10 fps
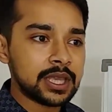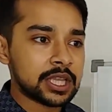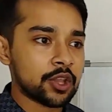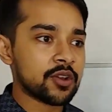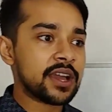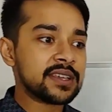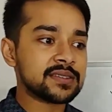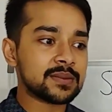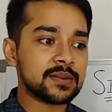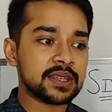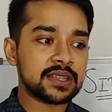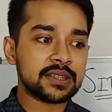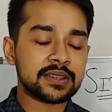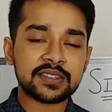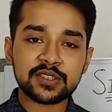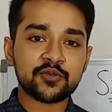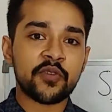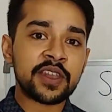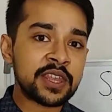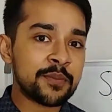Now guys, this is
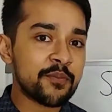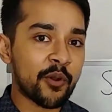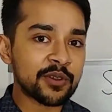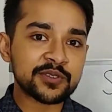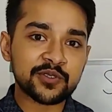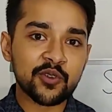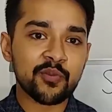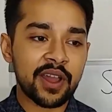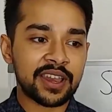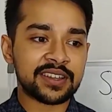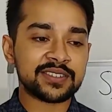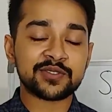very important in stock markets.